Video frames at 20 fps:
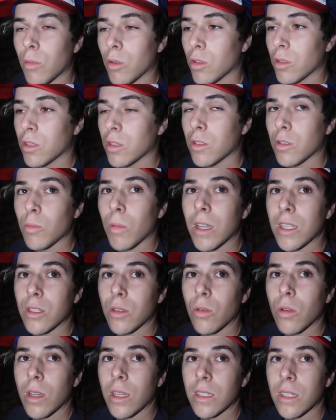Bro, this was my
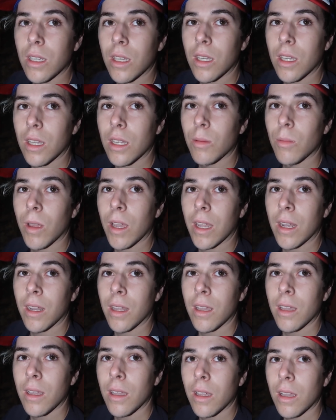toy as a kid, man.
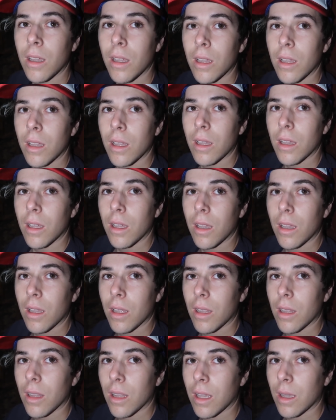Are you serious?
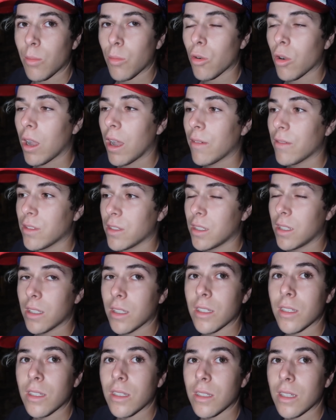Like, bro, I haven't
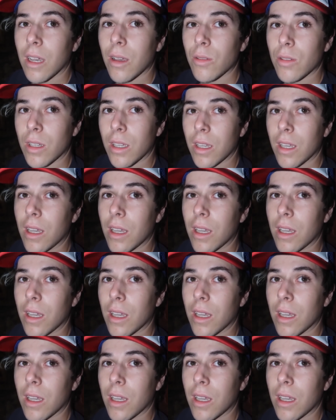seen this since I was a